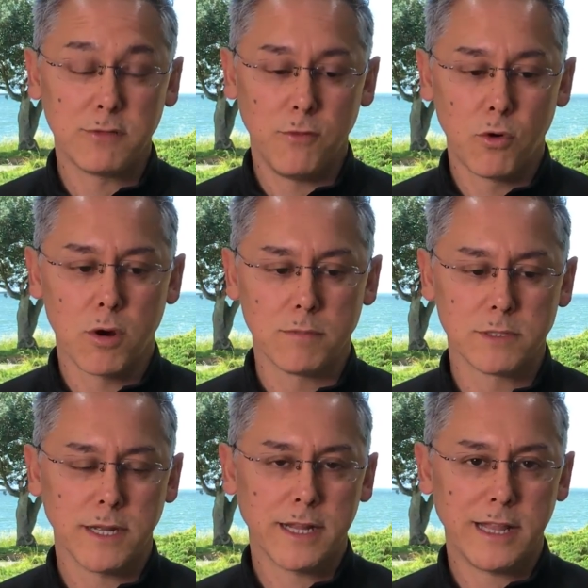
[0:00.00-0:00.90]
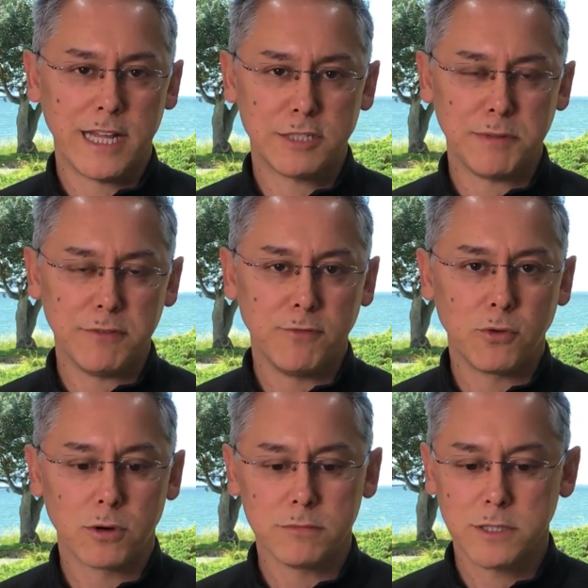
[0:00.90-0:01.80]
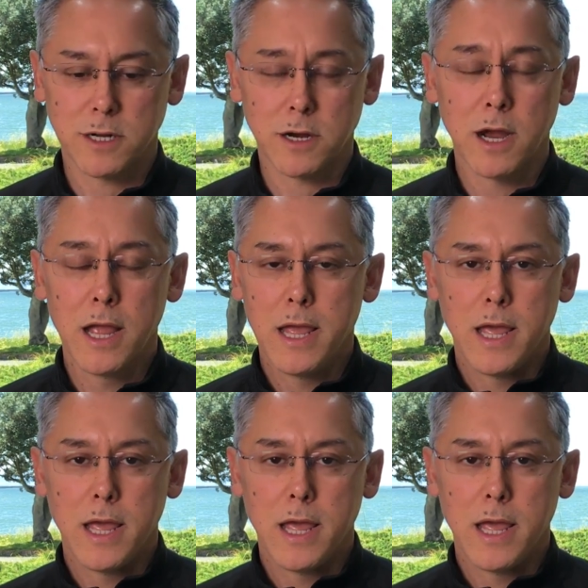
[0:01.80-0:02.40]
forums like Class B Forums are